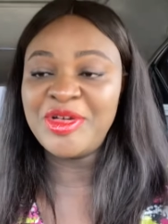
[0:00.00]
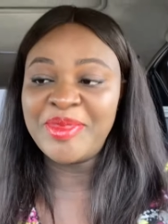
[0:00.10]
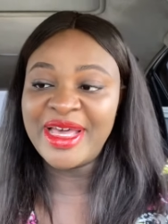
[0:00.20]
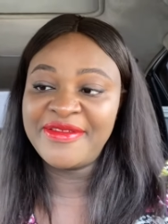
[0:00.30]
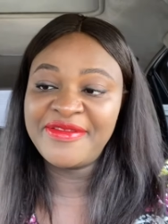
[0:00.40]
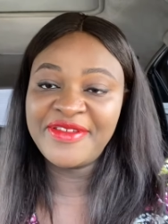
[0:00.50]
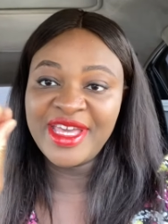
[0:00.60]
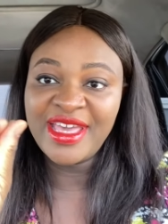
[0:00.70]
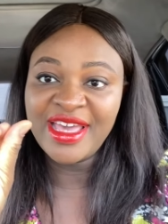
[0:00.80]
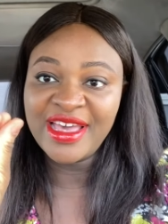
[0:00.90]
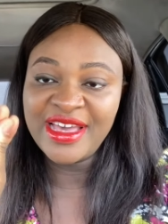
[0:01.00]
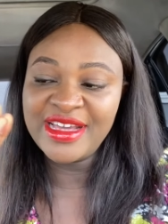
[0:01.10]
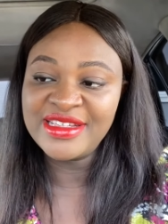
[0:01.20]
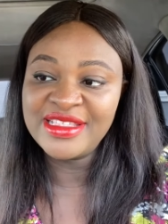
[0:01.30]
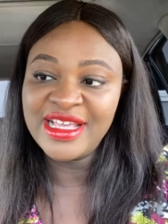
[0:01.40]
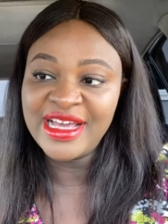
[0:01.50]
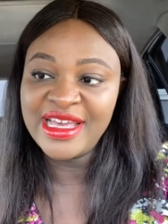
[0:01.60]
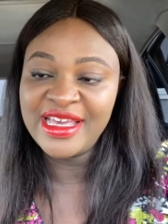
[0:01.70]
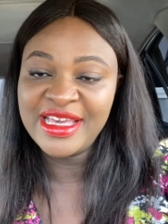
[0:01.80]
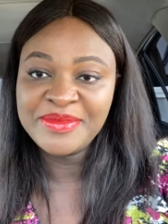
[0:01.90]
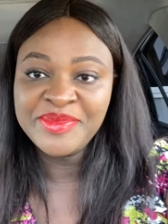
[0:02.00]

on my fingers like